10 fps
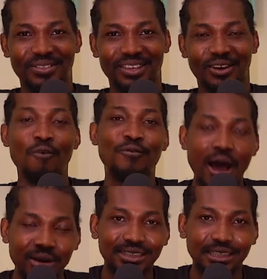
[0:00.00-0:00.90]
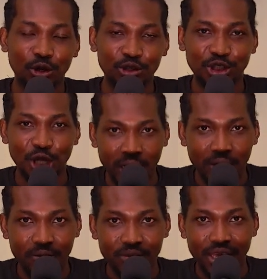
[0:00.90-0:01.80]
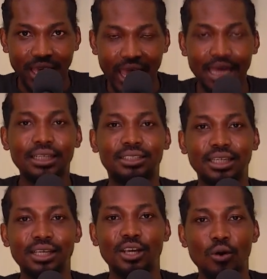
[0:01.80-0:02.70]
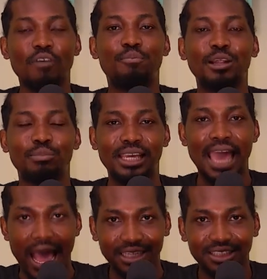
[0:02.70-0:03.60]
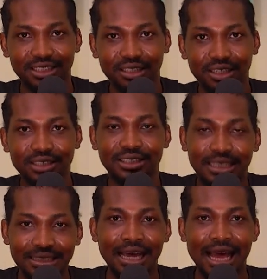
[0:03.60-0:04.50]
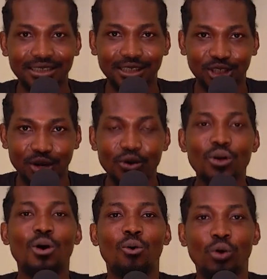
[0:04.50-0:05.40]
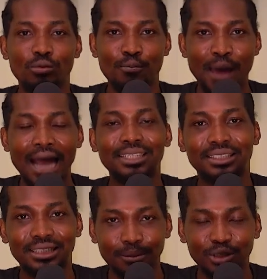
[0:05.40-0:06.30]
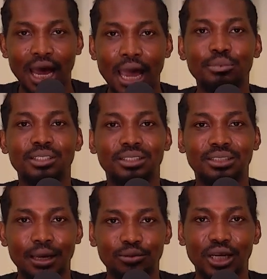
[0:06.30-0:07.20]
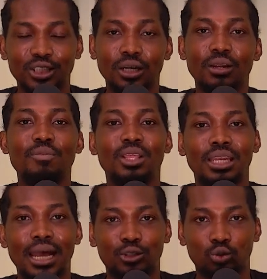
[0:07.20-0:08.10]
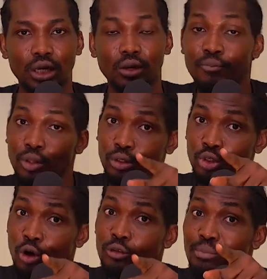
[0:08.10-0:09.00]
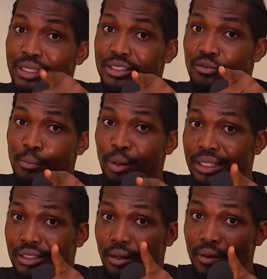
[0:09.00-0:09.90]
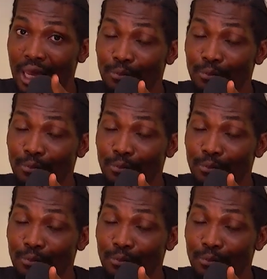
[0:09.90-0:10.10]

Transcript: co-founder Satoshi Jono, and the CEO of Me Cash. Digital Asset Show will be back same time, same station next week. Don't miss the repeats 8